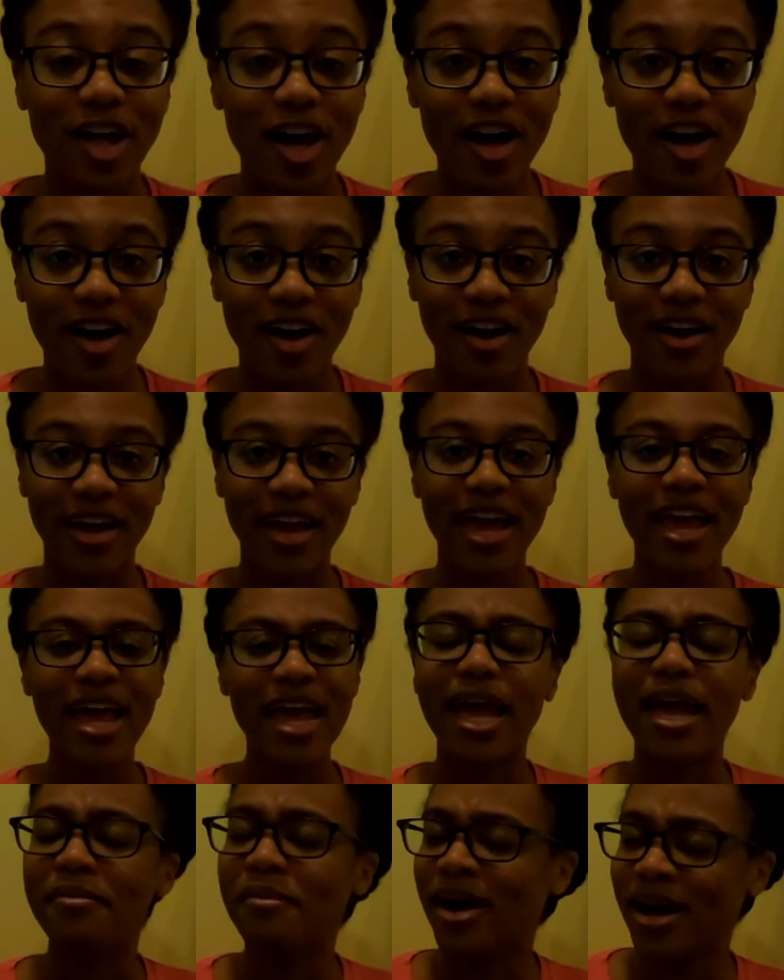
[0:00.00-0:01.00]
long.
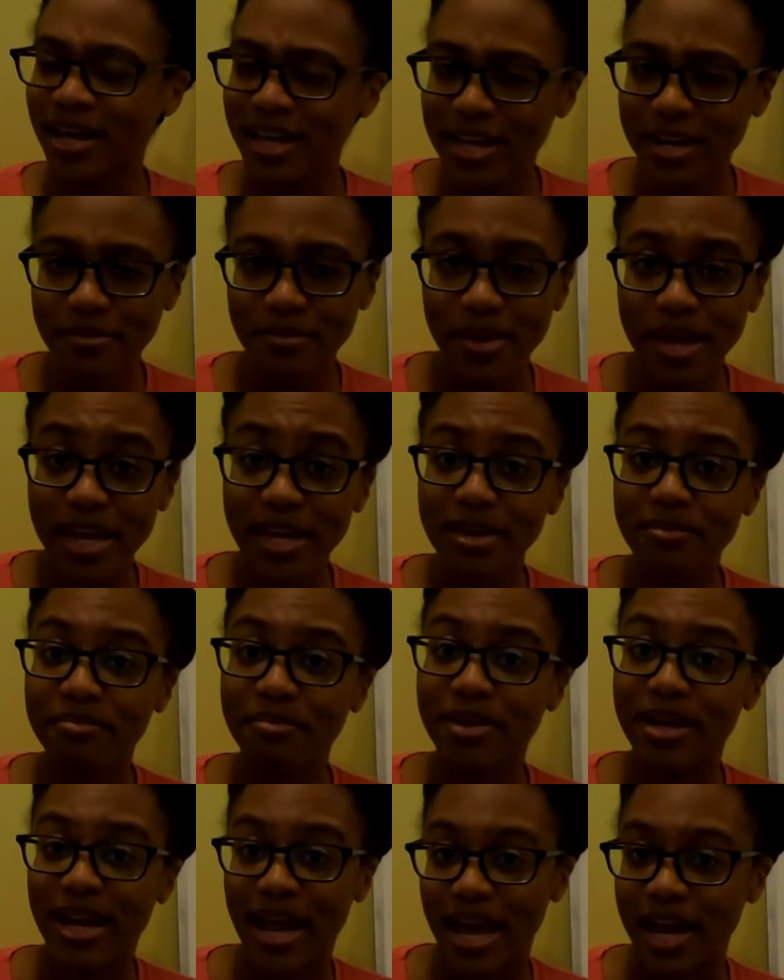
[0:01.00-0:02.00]
Am I gonna
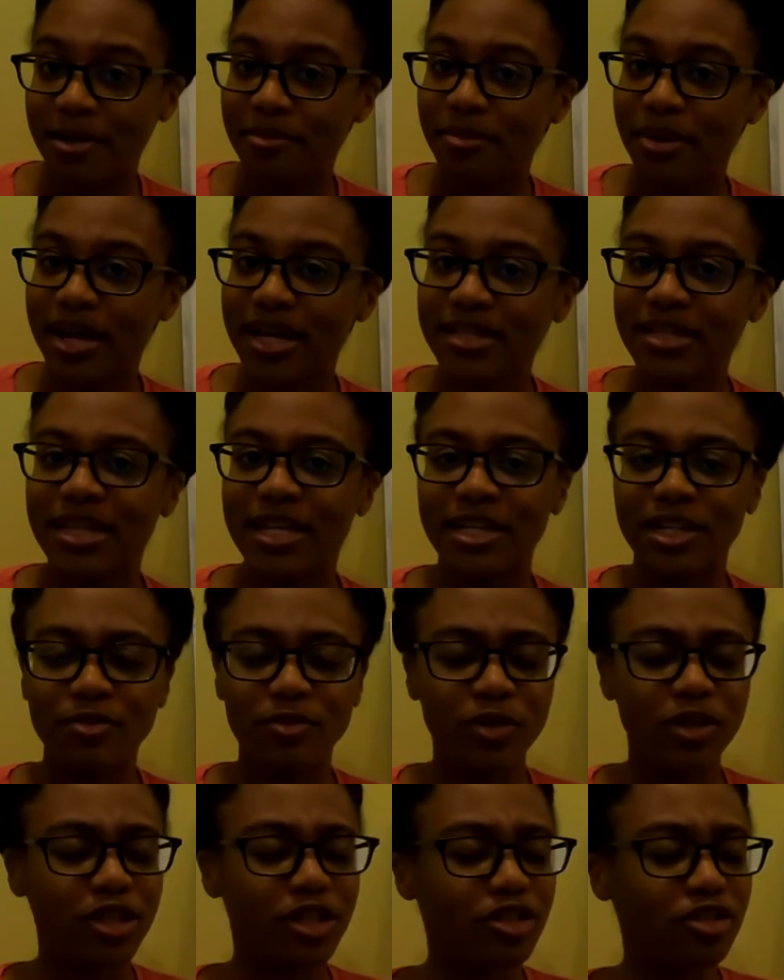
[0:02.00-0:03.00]
make banana breads
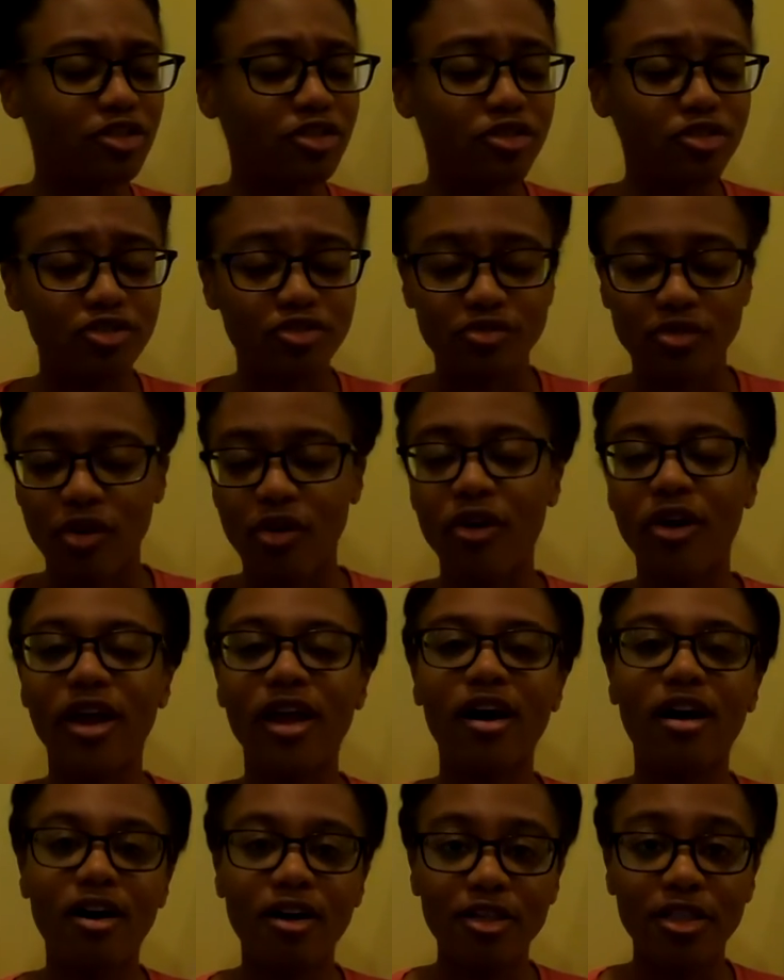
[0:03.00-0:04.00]
that will
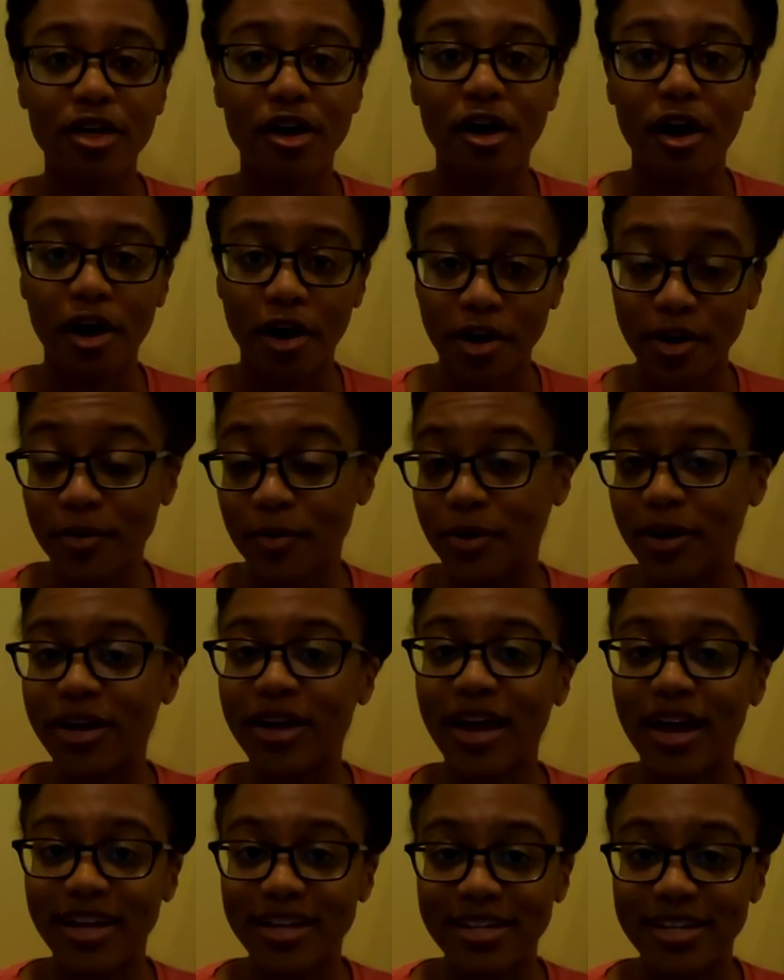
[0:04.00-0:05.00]
destroy all the hard
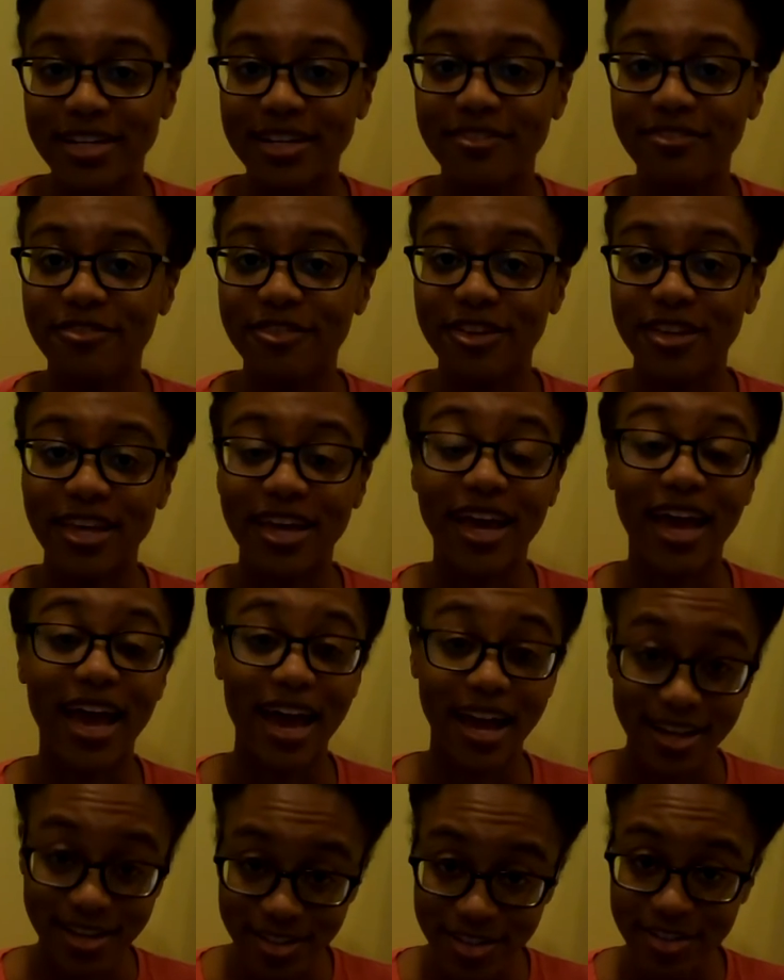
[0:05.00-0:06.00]
work I did for
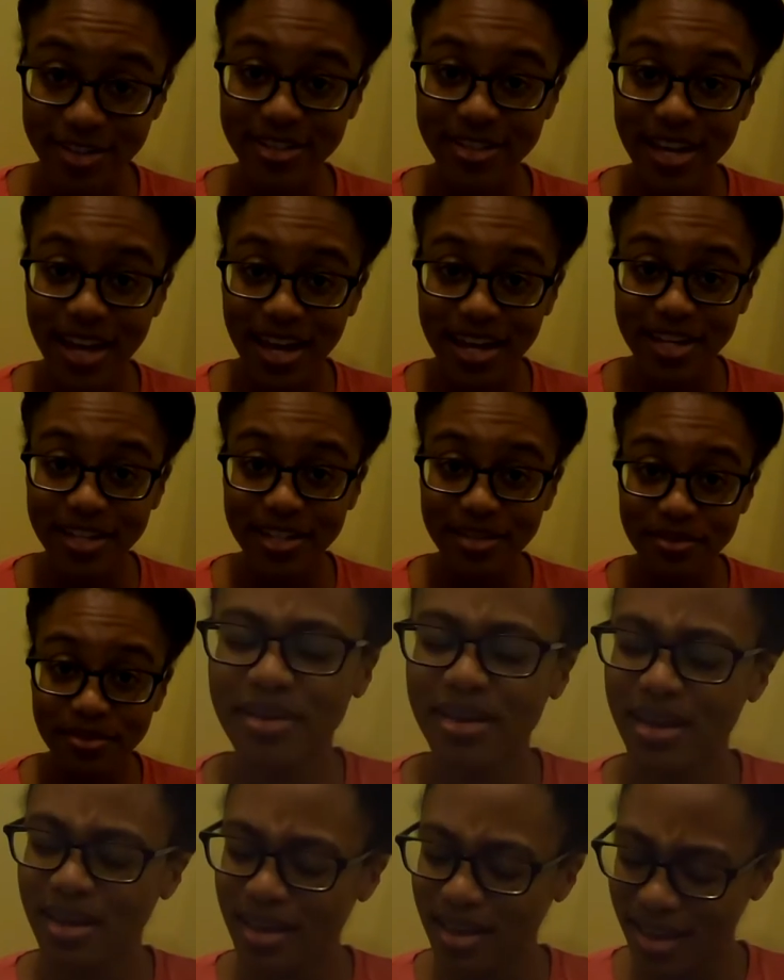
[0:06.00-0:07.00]
the exercise?
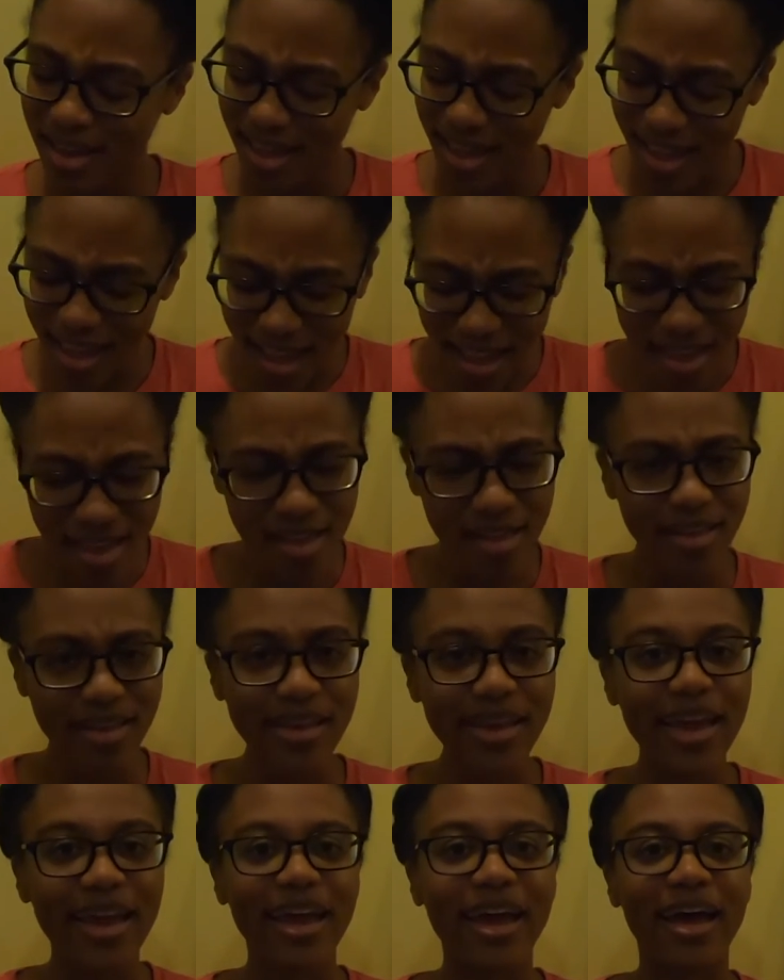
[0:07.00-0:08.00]

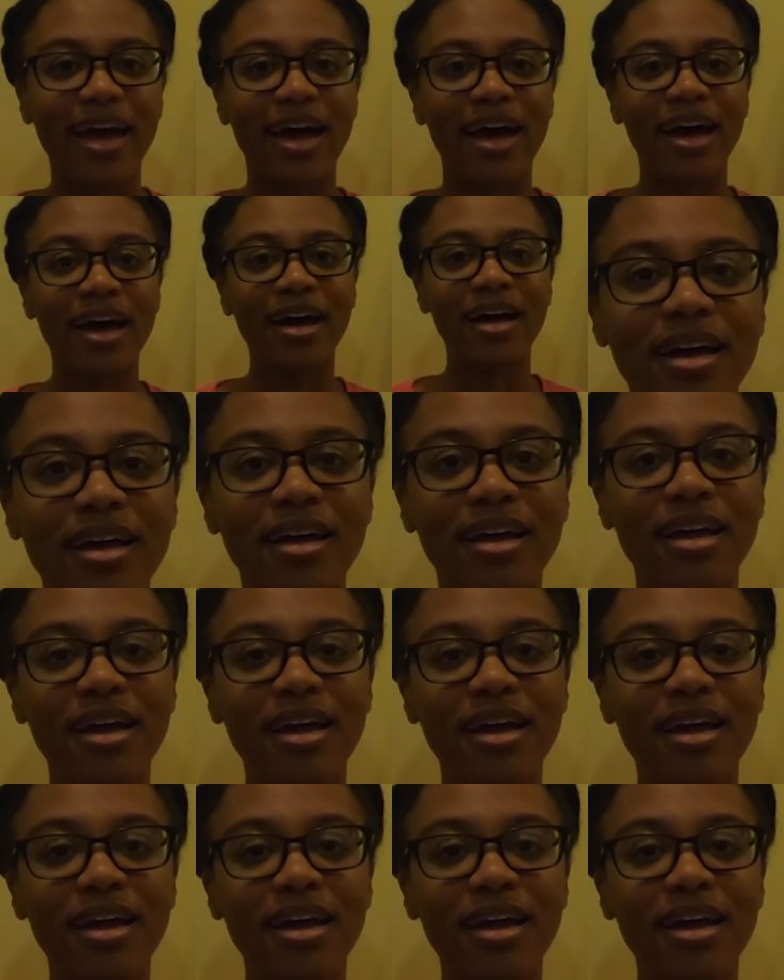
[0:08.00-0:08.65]
Hell yeah!